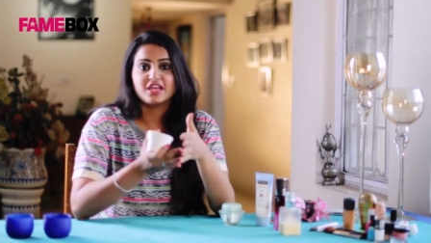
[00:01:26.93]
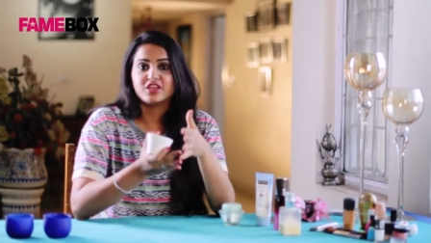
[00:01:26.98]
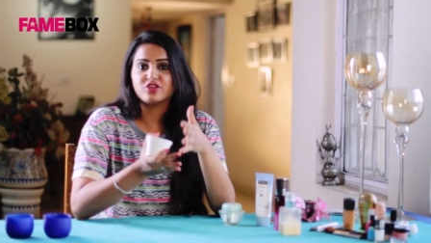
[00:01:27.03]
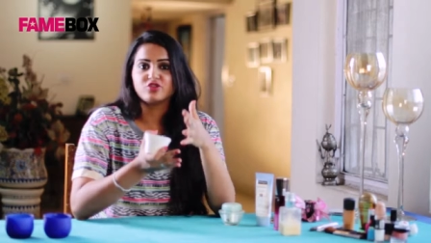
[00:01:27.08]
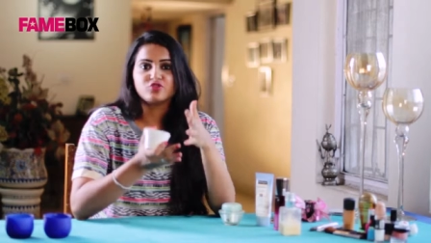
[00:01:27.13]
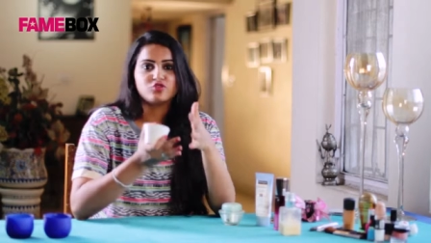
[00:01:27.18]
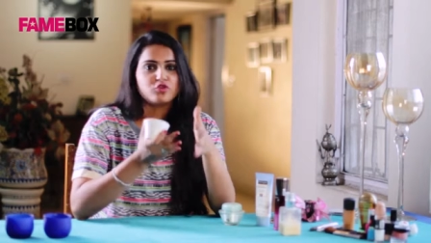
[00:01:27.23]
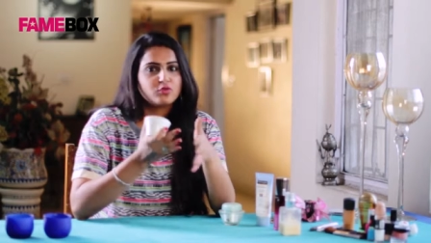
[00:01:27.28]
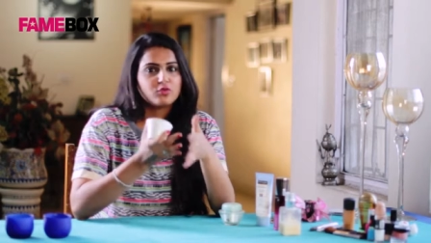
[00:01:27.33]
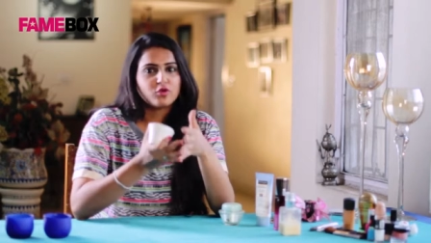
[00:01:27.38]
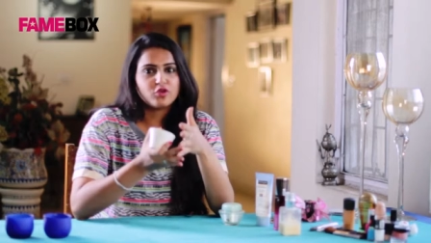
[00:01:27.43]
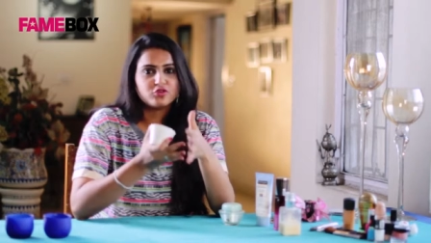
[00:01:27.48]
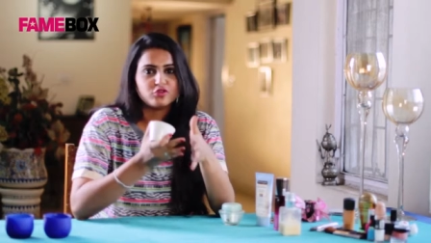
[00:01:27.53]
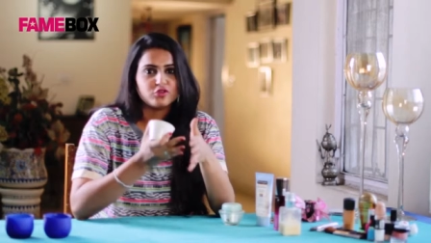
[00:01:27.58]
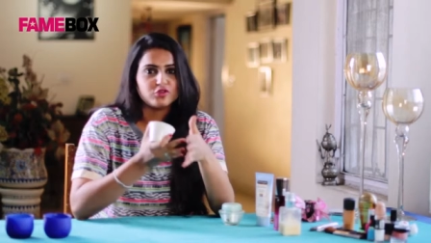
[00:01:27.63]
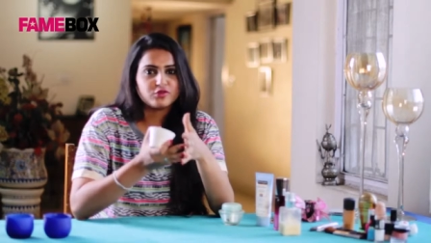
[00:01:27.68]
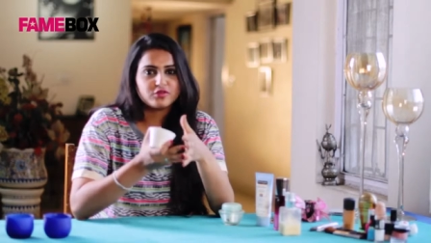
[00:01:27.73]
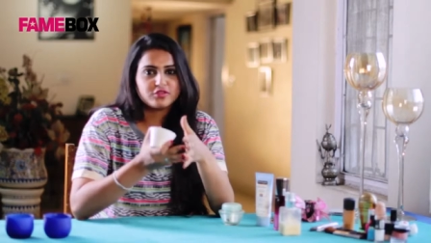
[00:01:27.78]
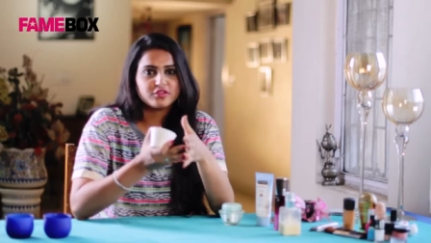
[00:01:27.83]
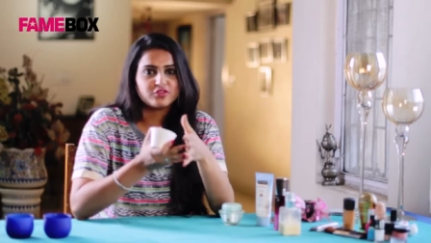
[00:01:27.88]
You don't want to
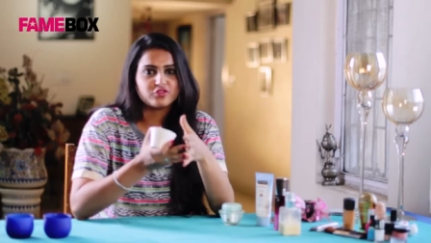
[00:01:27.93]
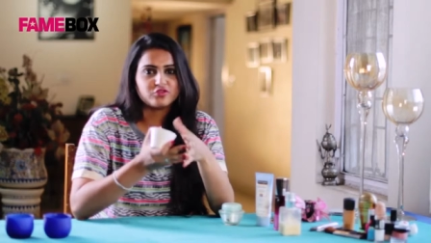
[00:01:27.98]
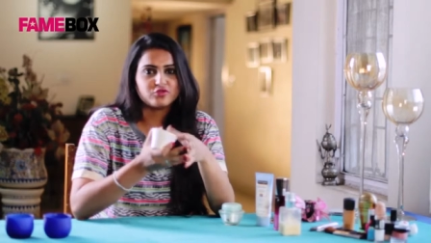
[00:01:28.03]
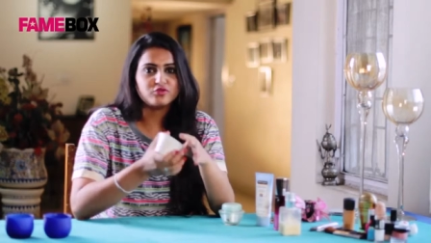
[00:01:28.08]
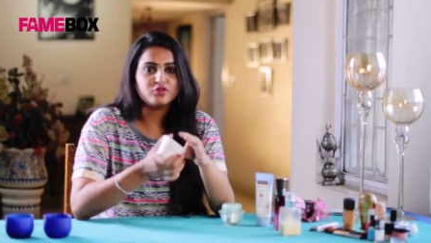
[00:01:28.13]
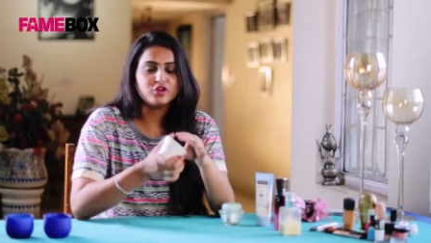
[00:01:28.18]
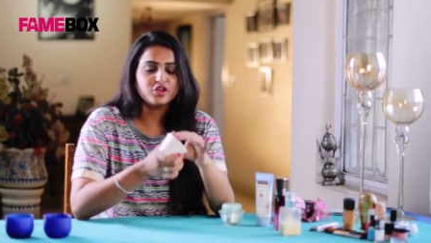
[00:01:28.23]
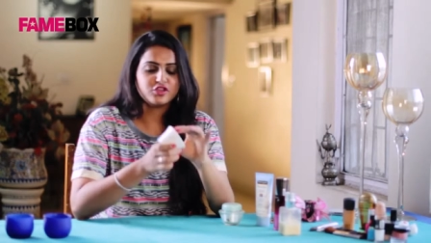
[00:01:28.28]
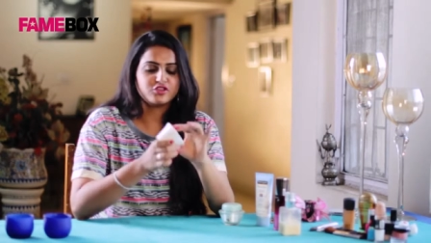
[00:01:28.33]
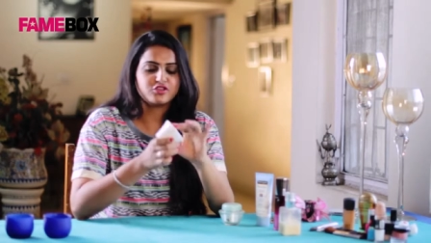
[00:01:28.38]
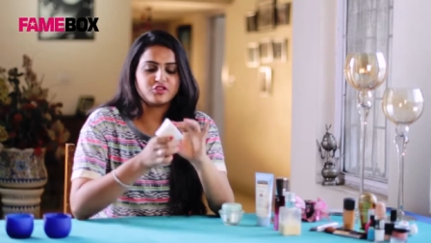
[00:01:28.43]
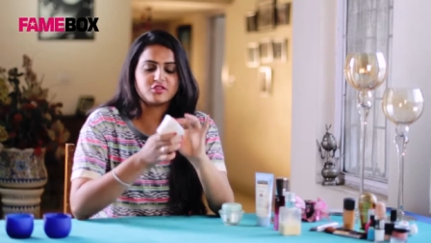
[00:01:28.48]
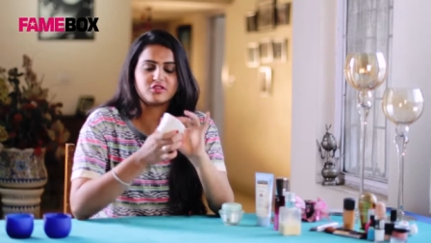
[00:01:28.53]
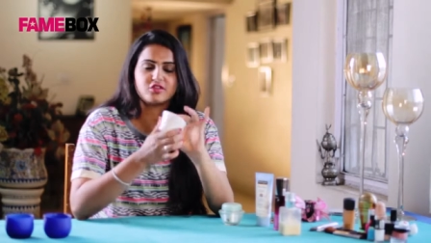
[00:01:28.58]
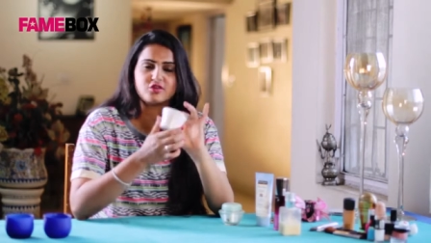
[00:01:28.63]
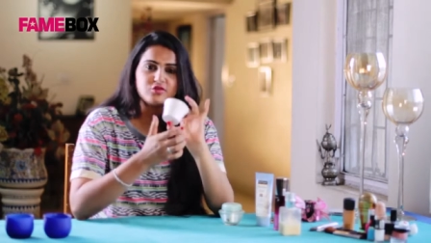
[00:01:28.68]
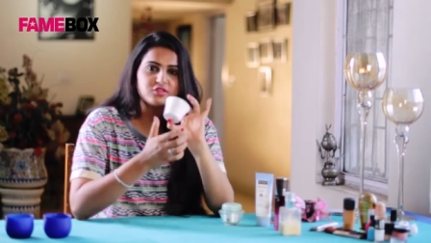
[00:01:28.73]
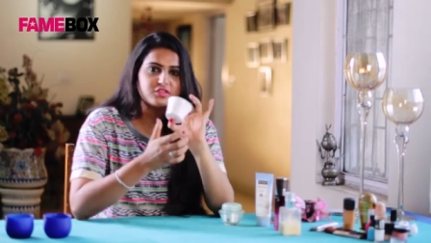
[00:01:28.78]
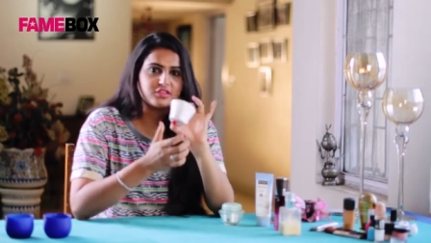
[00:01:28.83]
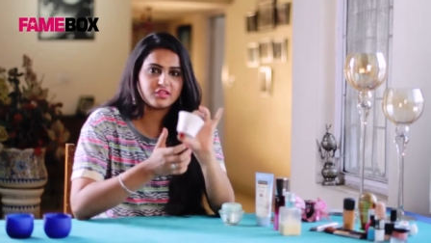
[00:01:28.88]
use the two, just
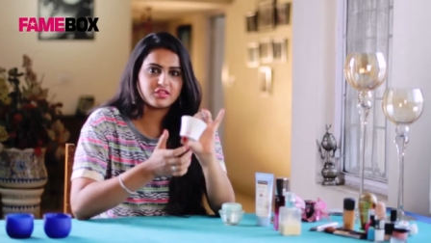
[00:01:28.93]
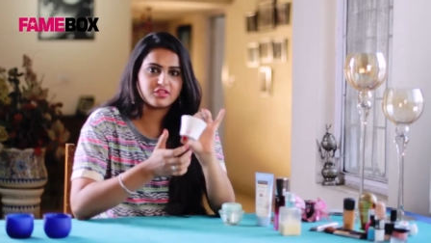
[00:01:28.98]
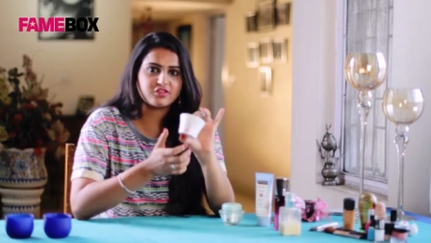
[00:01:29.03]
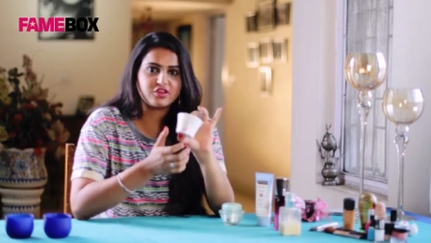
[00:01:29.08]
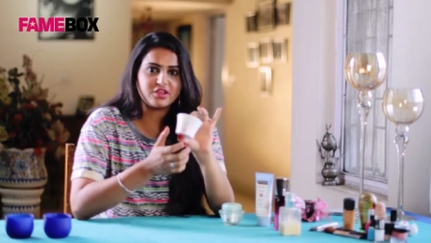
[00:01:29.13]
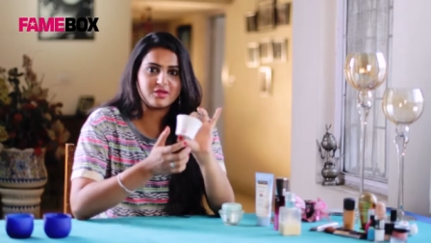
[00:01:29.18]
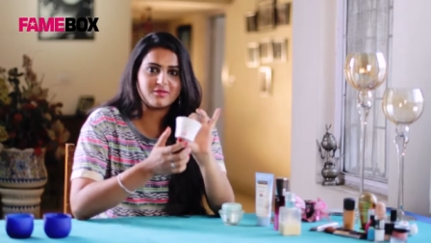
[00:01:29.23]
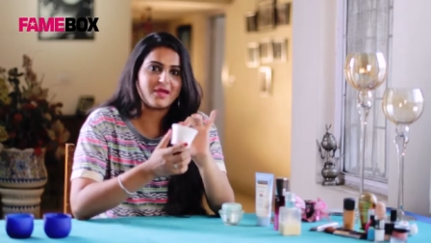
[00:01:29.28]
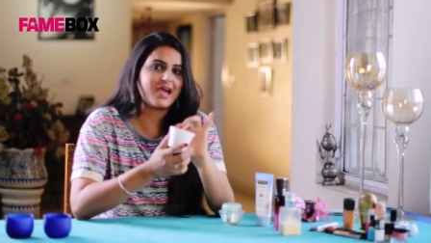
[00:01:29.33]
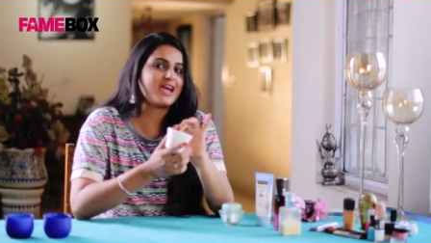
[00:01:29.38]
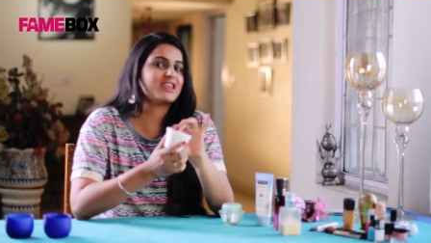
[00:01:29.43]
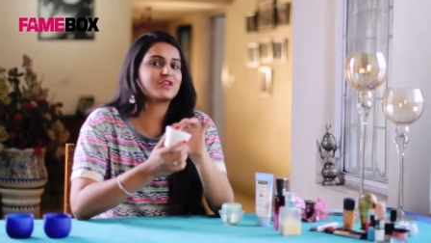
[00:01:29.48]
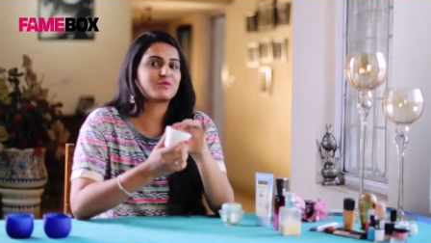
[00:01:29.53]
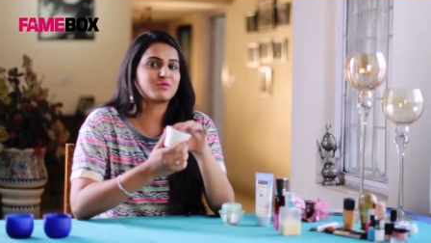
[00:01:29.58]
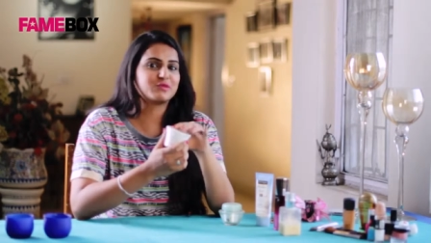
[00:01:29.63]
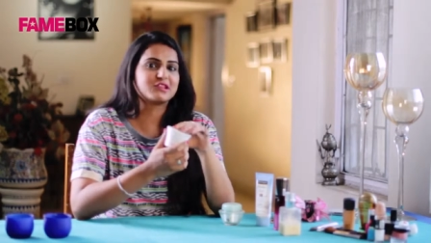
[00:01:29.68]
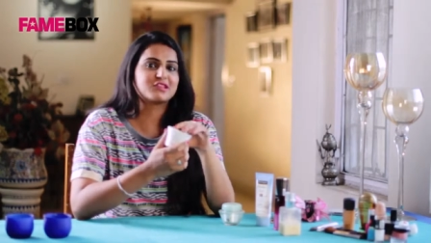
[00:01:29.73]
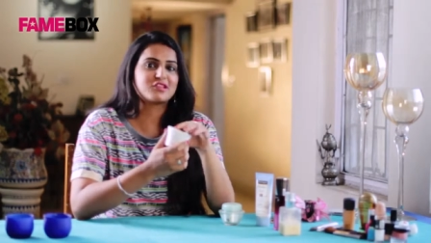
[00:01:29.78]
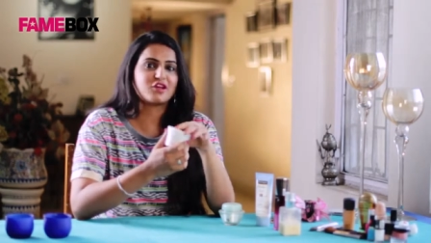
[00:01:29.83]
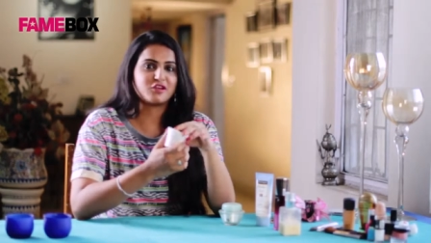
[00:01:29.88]
use this cream and it
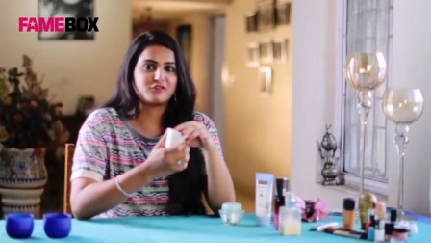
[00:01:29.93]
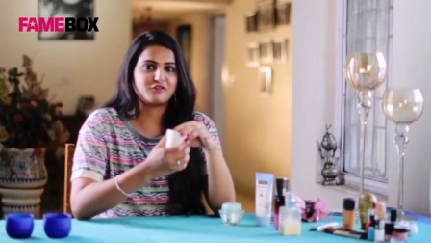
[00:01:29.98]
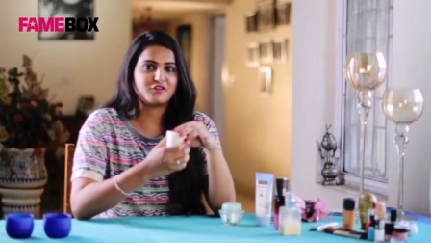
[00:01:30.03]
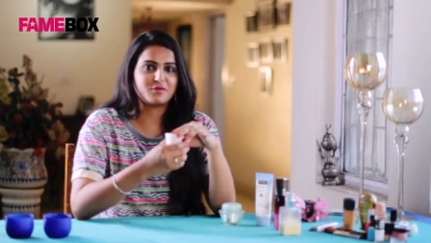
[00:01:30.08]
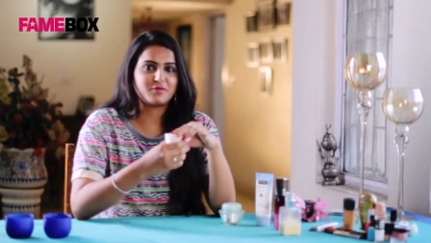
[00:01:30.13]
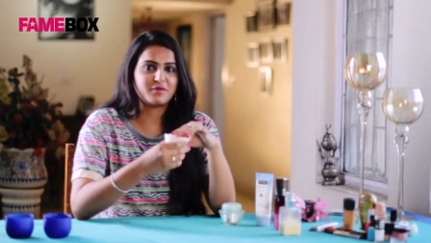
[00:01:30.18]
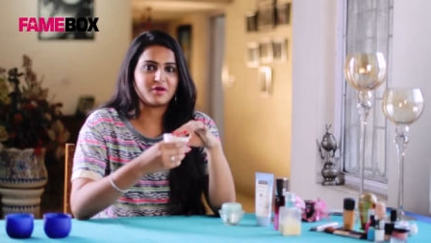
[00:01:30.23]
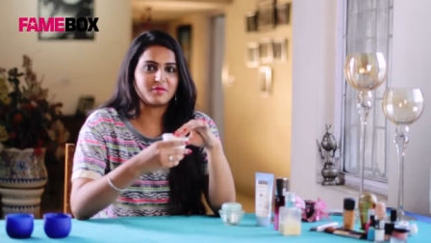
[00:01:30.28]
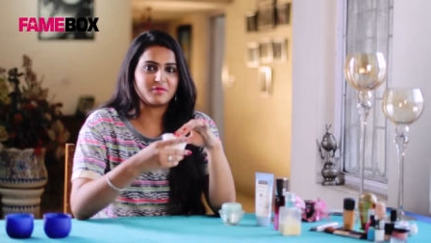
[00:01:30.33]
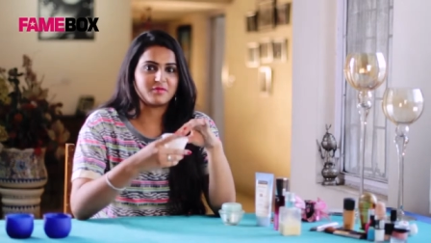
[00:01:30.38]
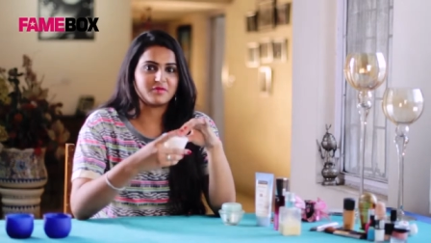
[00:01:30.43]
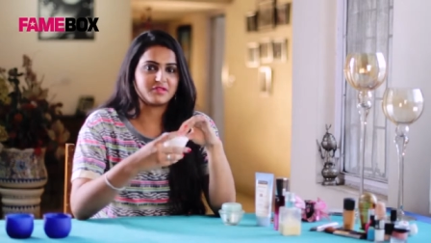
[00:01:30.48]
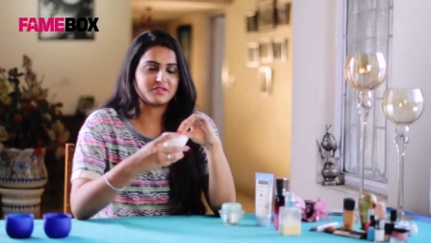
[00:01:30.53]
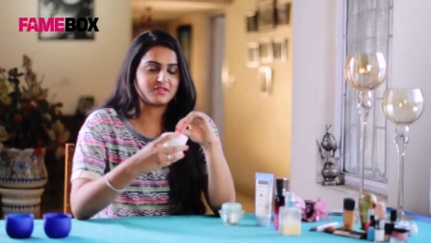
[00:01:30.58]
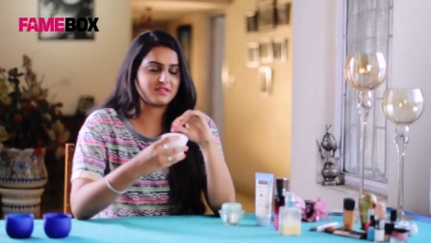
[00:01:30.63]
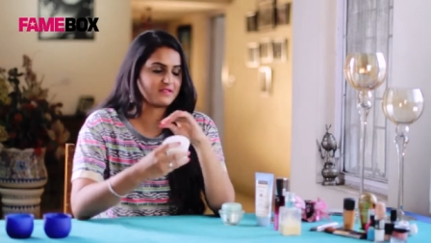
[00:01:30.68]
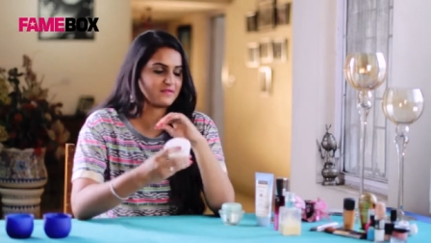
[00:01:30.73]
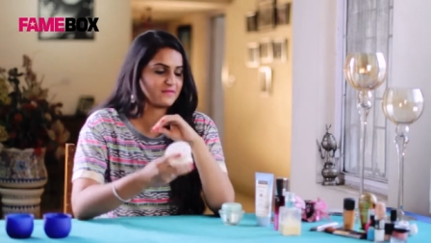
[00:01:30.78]
will solve your purpose.